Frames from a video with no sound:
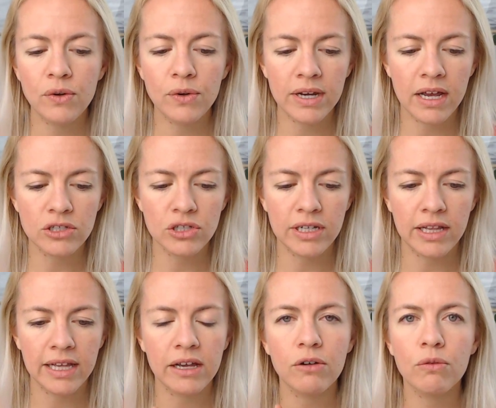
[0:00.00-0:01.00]
you can
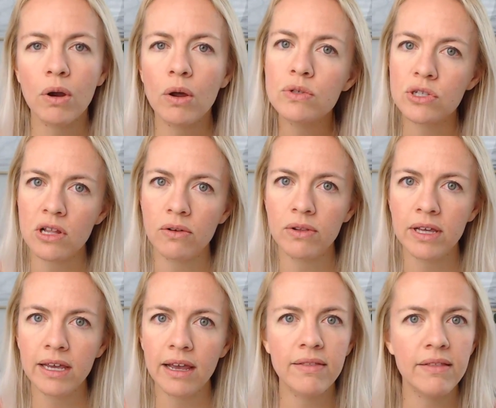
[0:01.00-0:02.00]
actually grow
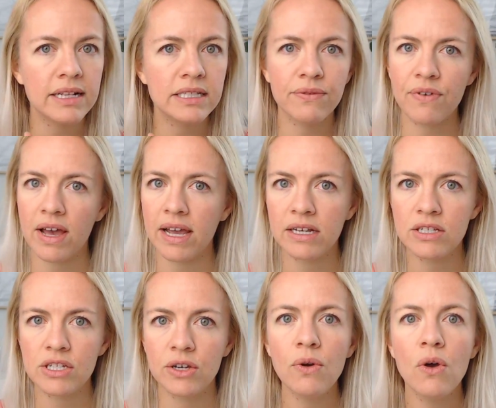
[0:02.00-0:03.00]
slowly, and that's fine
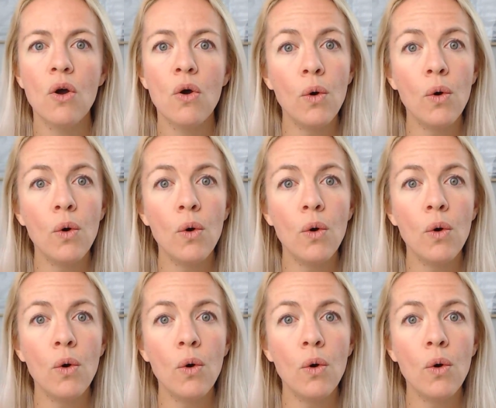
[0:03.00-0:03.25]
too.